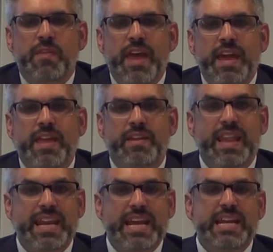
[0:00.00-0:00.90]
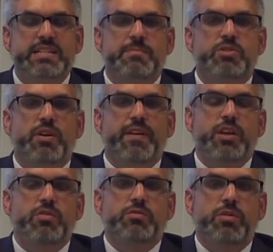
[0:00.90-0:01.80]
they need some sort of a
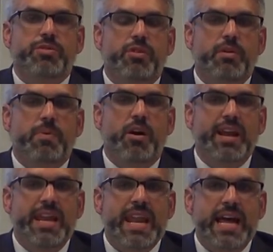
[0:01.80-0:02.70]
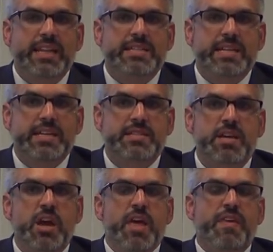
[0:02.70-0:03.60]
neutral third-party analysis,